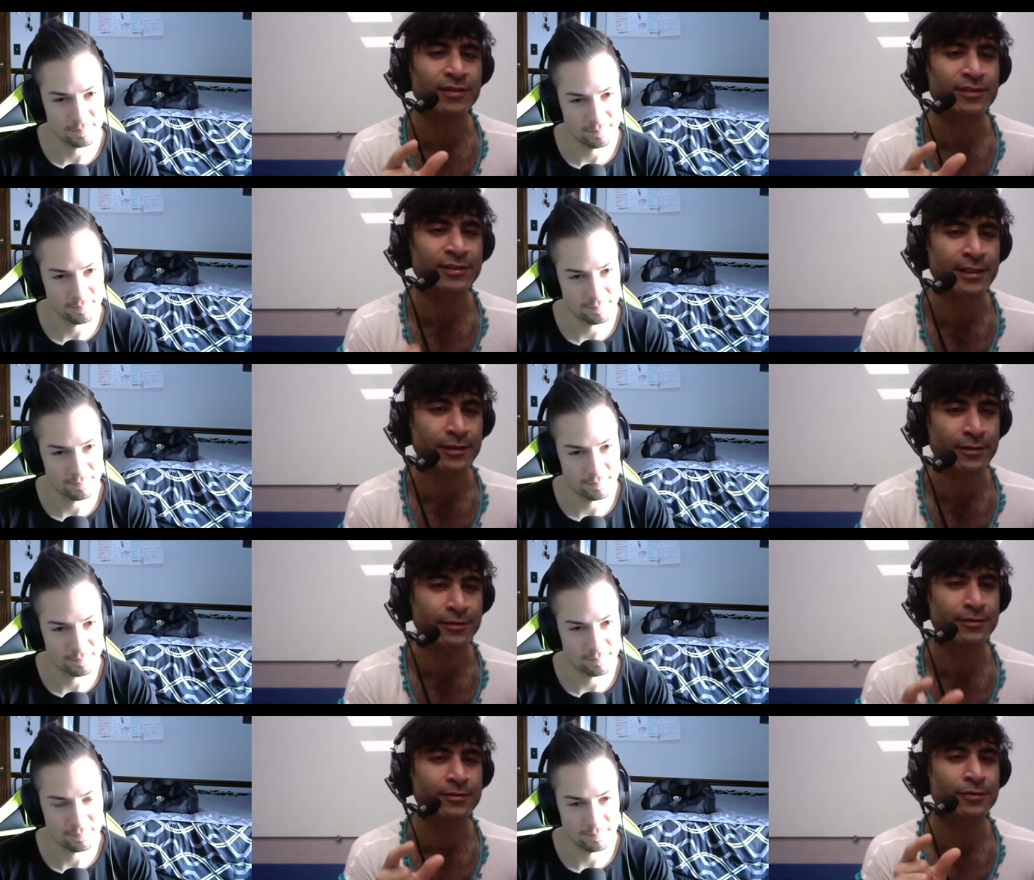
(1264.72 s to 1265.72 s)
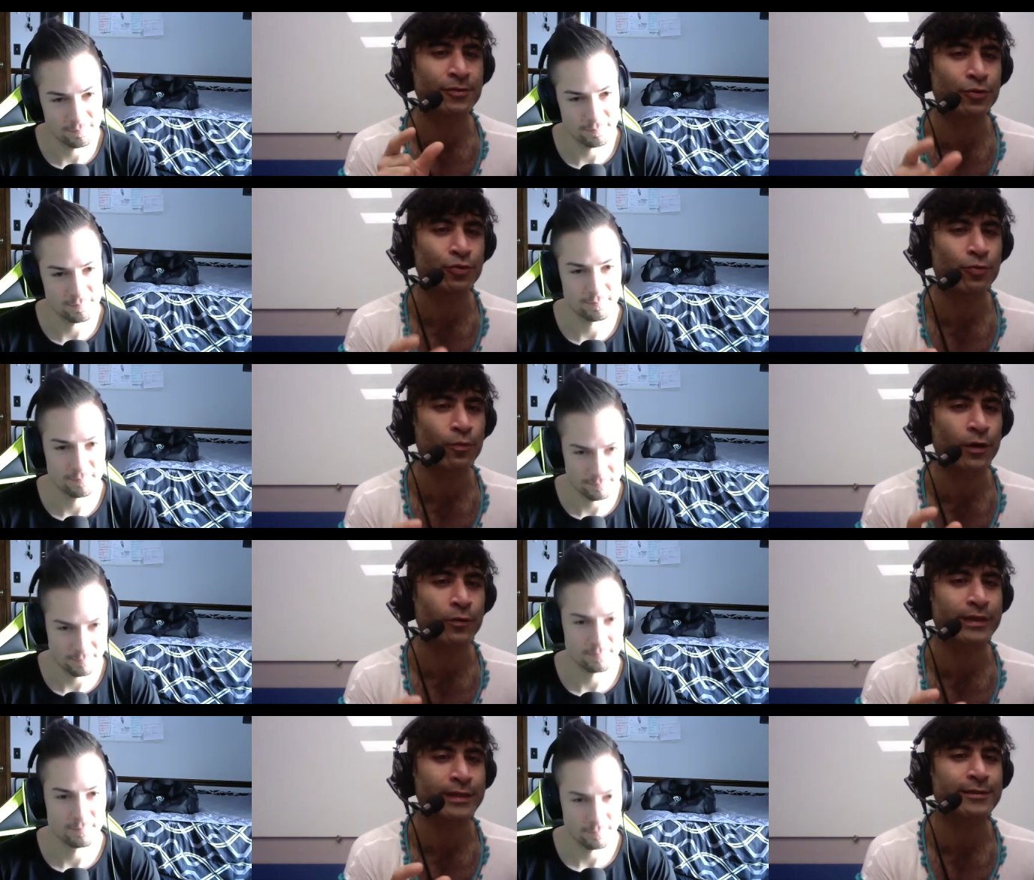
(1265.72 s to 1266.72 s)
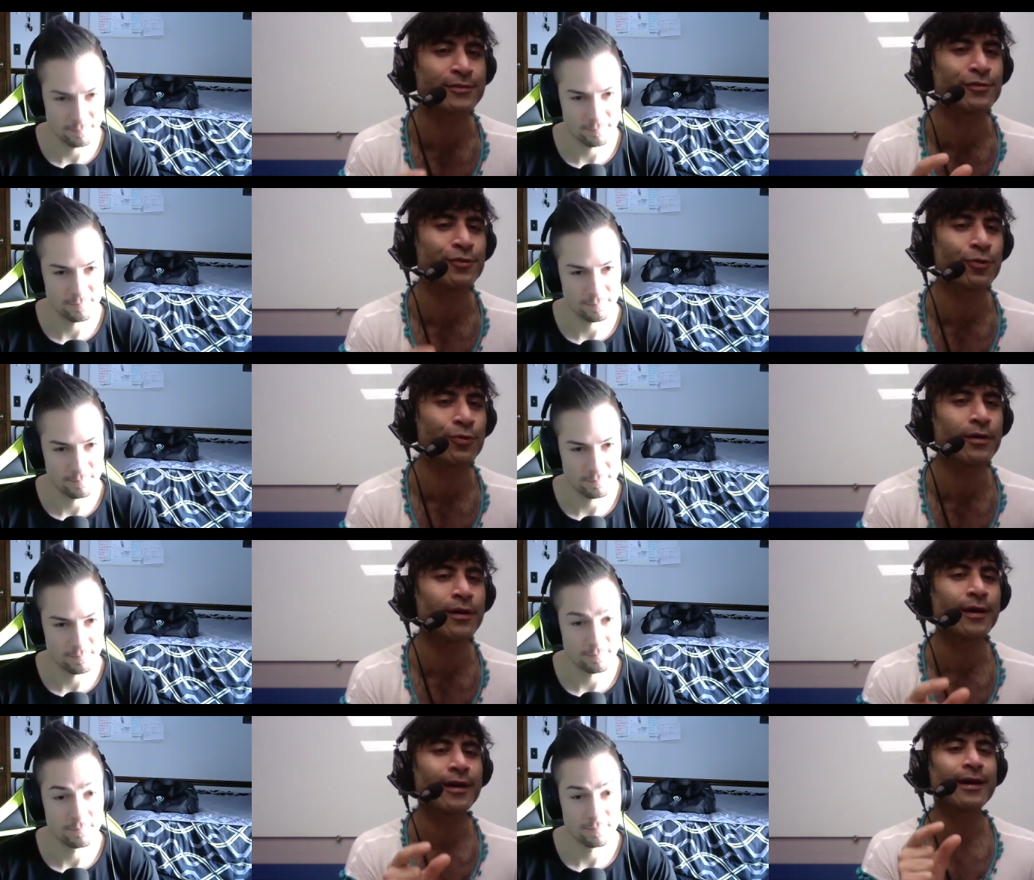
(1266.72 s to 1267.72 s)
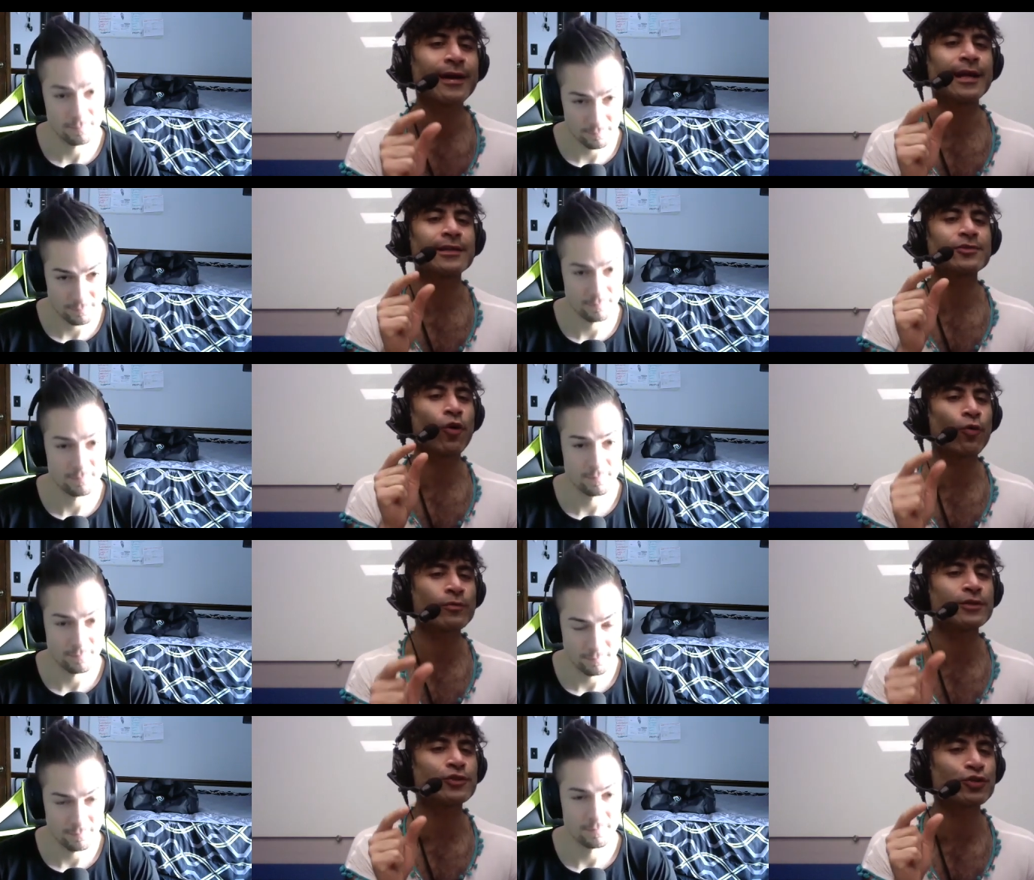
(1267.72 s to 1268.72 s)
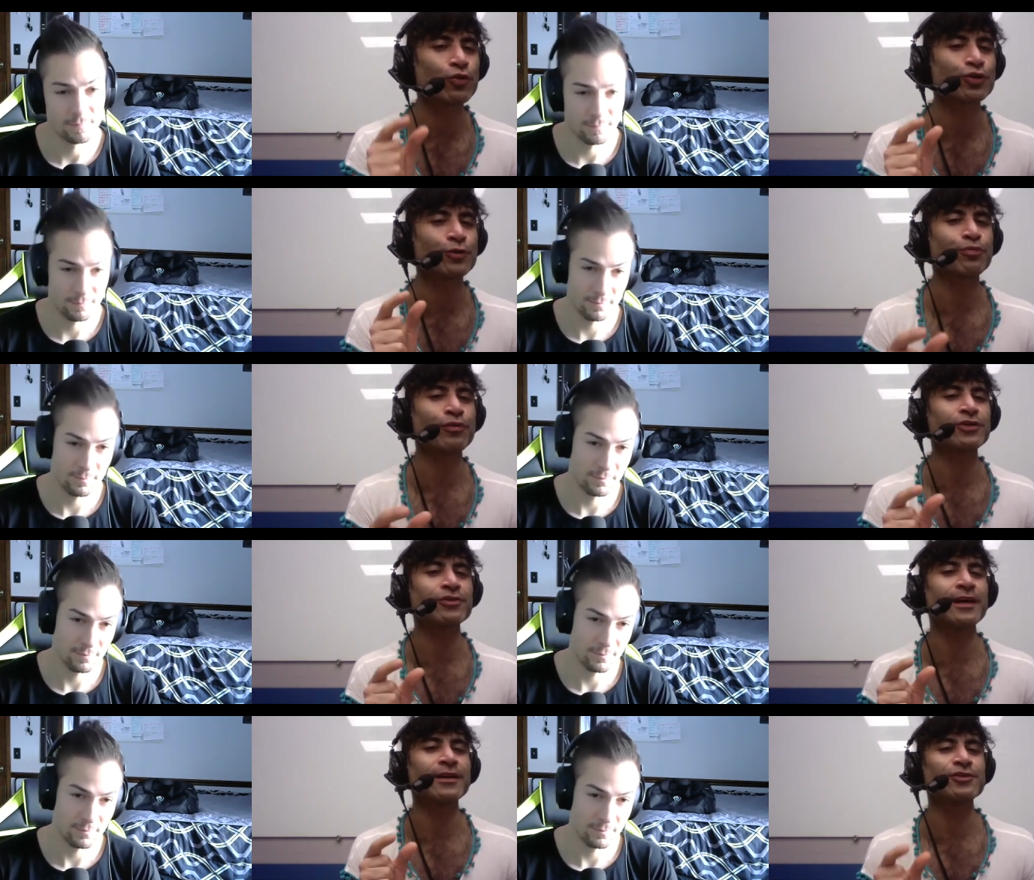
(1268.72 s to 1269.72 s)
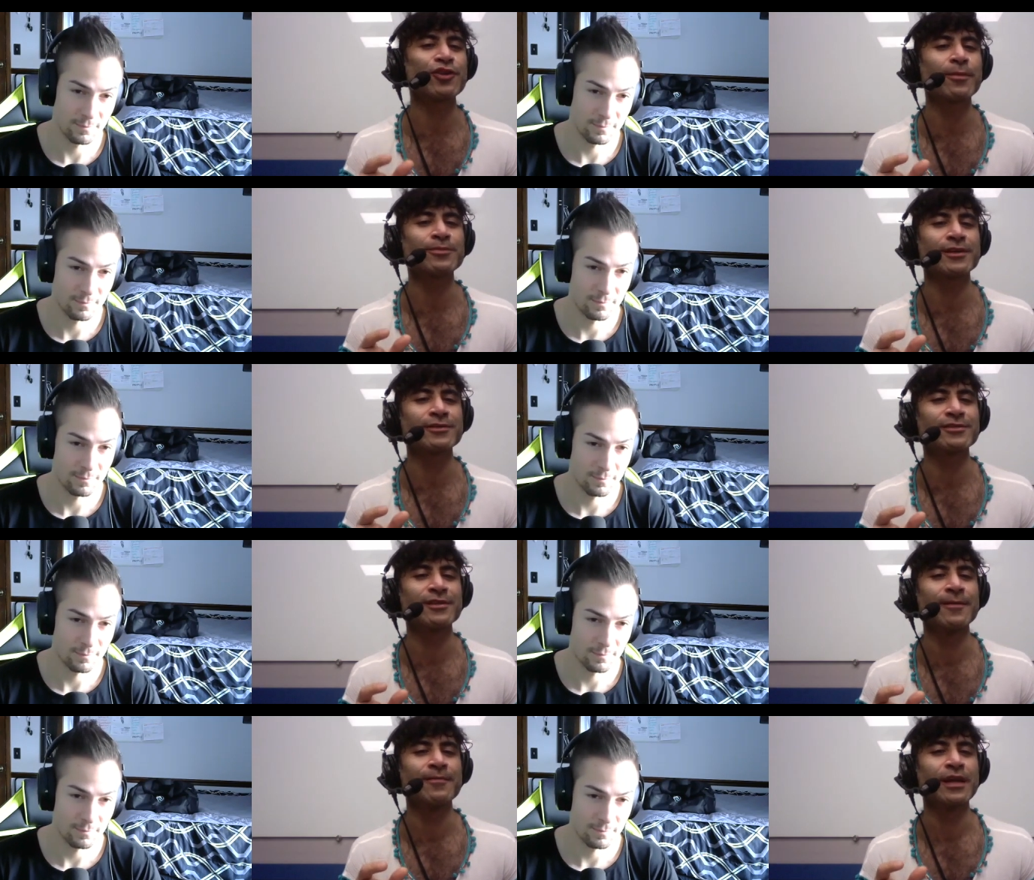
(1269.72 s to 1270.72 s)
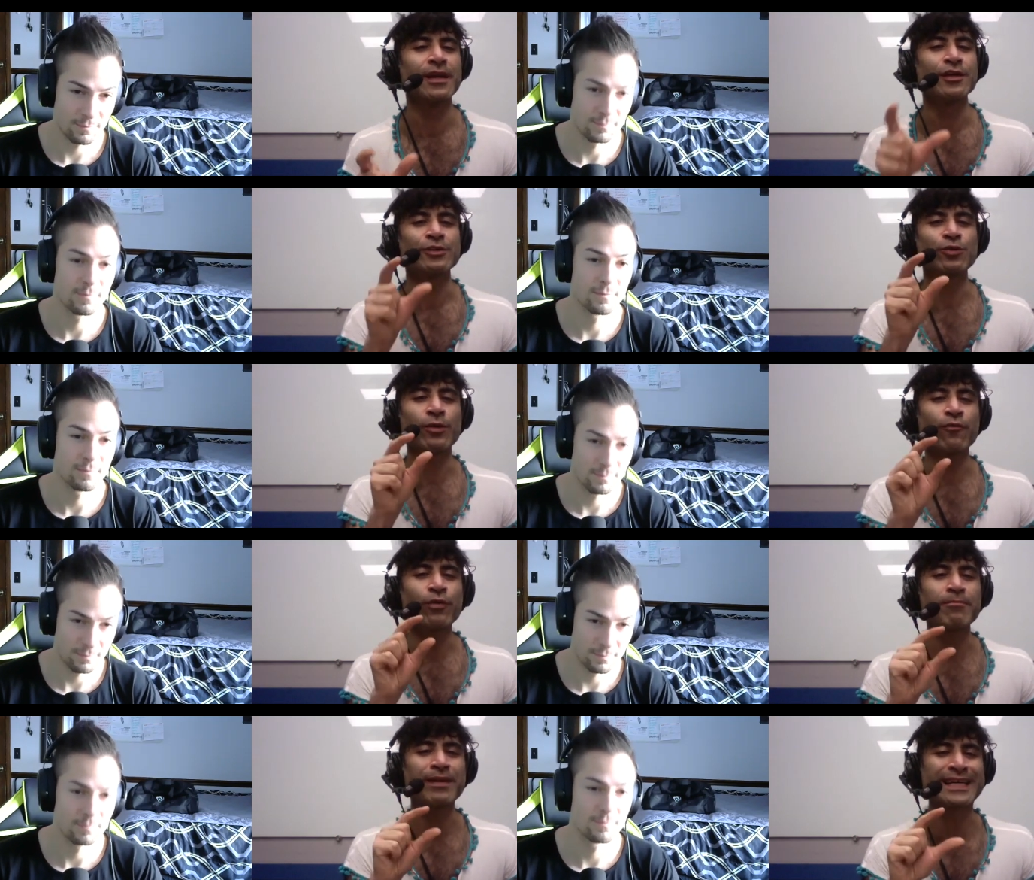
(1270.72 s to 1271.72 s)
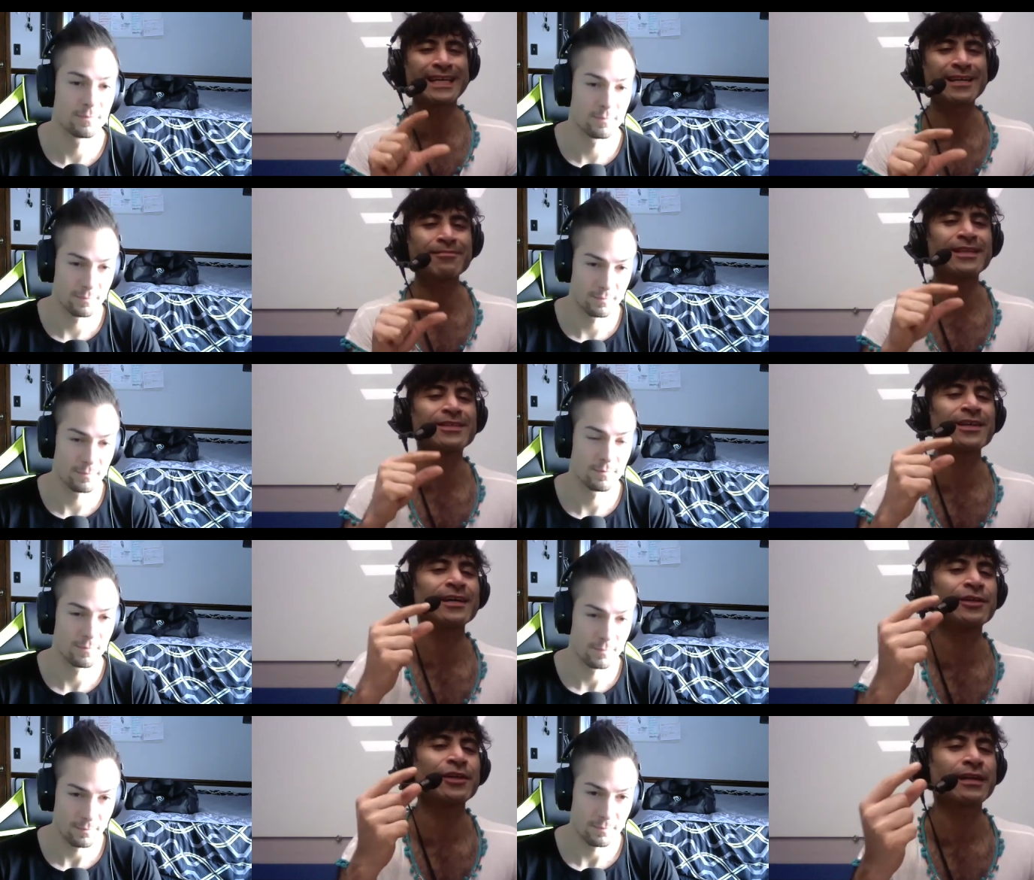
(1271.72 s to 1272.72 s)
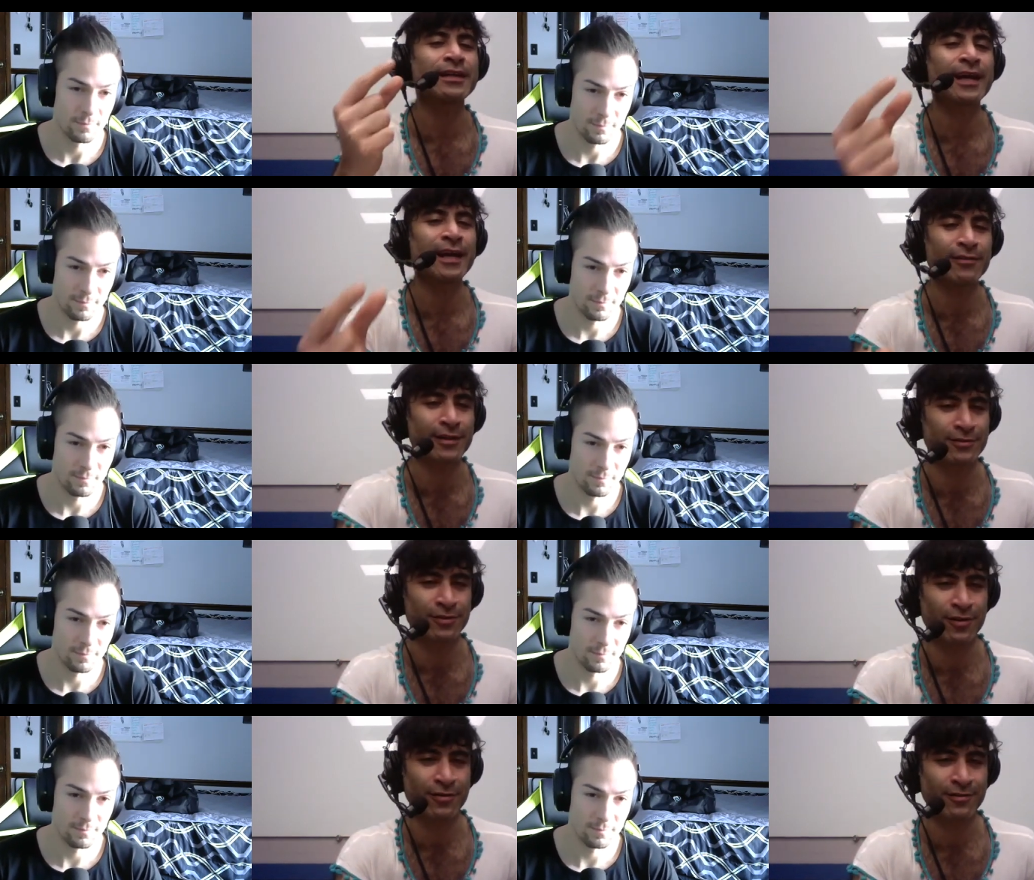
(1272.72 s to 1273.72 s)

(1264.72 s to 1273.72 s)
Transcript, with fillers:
Speaker 1: the skill to do what we need to do it's only social pressure that stops us so if we become this other character